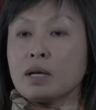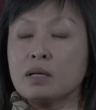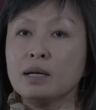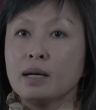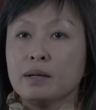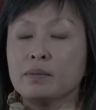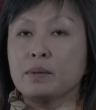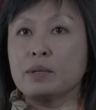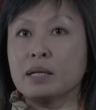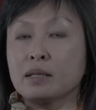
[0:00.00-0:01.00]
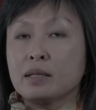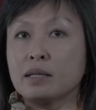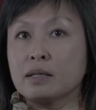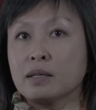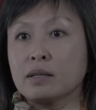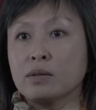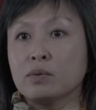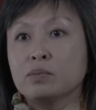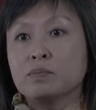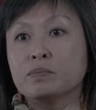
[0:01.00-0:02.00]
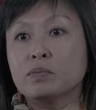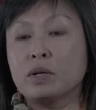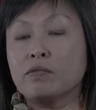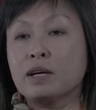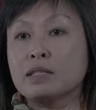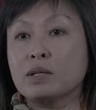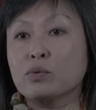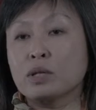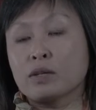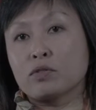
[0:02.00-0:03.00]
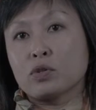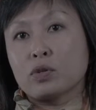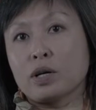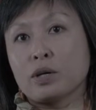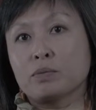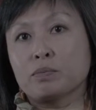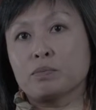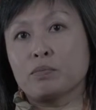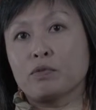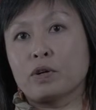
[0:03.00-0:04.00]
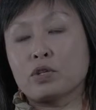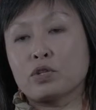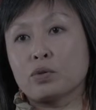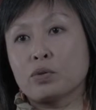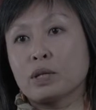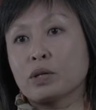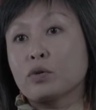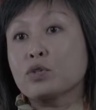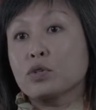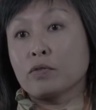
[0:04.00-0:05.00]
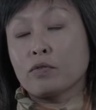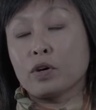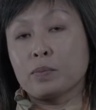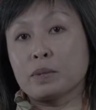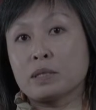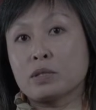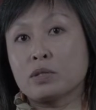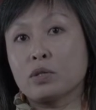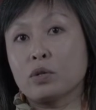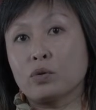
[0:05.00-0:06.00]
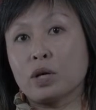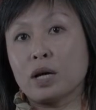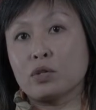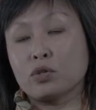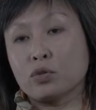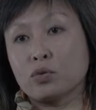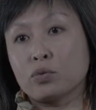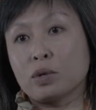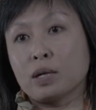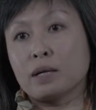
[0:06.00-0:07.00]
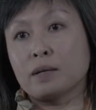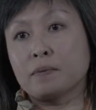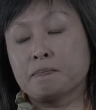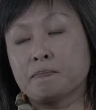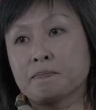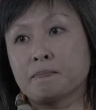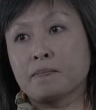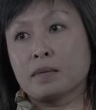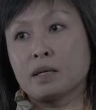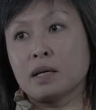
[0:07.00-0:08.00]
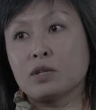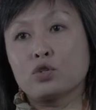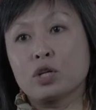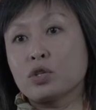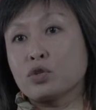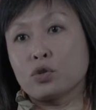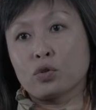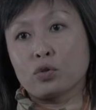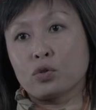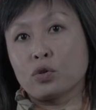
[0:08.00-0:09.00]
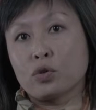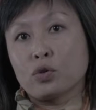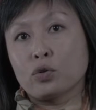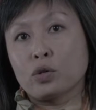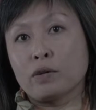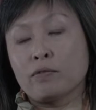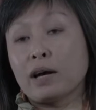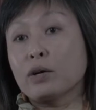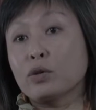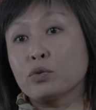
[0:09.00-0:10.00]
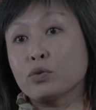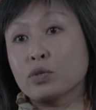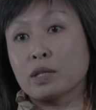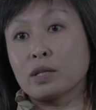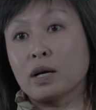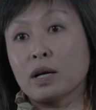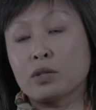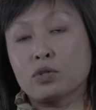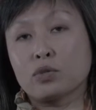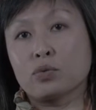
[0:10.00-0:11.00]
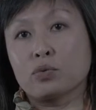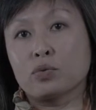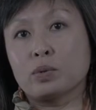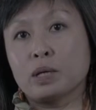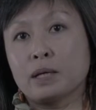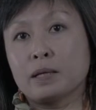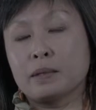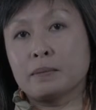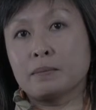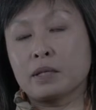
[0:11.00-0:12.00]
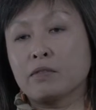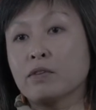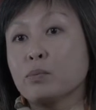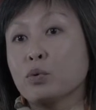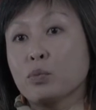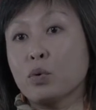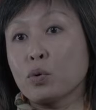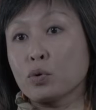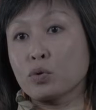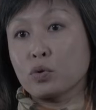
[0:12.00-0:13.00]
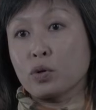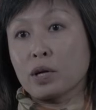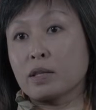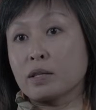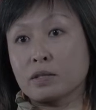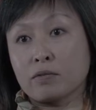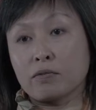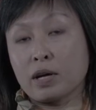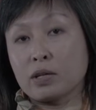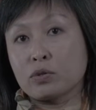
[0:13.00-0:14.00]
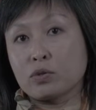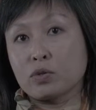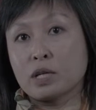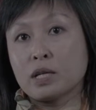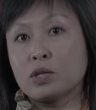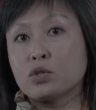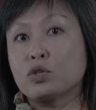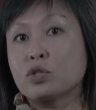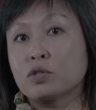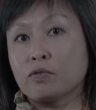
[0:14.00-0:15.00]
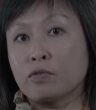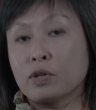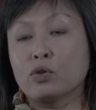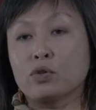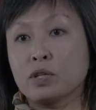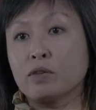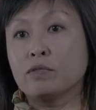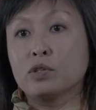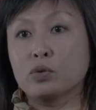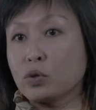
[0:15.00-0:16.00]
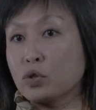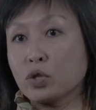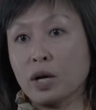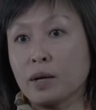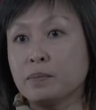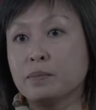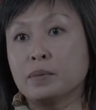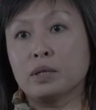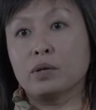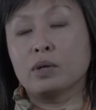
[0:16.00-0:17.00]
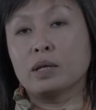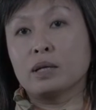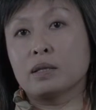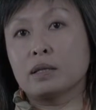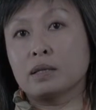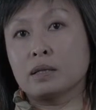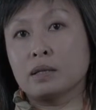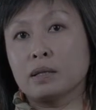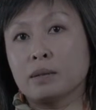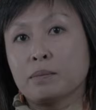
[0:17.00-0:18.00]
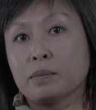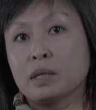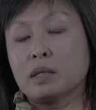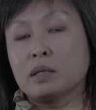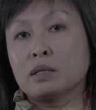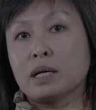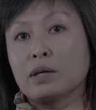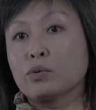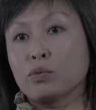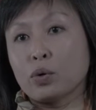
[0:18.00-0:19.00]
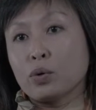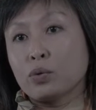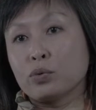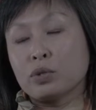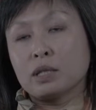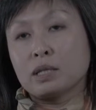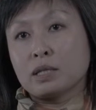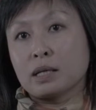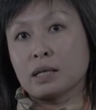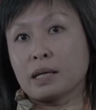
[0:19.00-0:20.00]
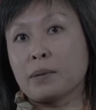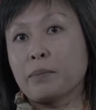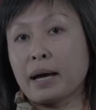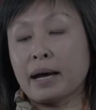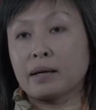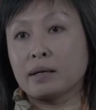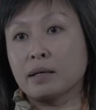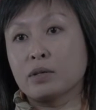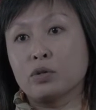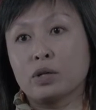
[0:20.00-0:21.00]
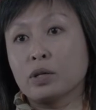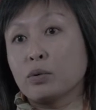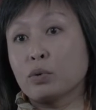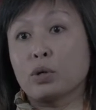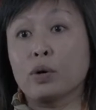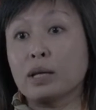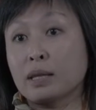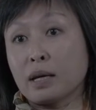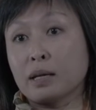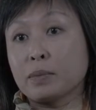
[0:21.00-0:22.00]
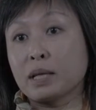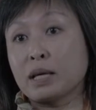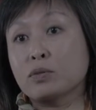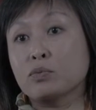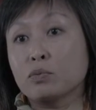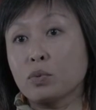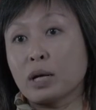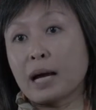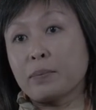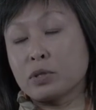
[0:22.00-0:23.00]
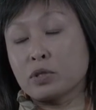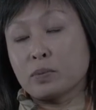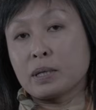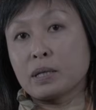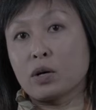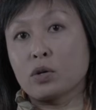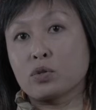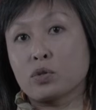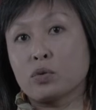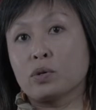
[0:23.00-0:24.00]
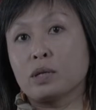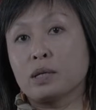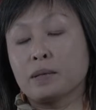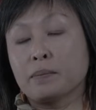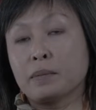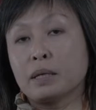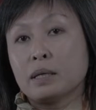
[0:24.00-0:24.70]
Yeah, I mean, I think uh, advice I would give to a young professional in a Christian environment is, you know, not to um, adjust your your uh, values and not to um, give up your morals or your ethics and values just to fit yourself into a job, you know. And I think um, down the road it's going to come back and you're going to regret that. I mean, that's what happened to me also. Um,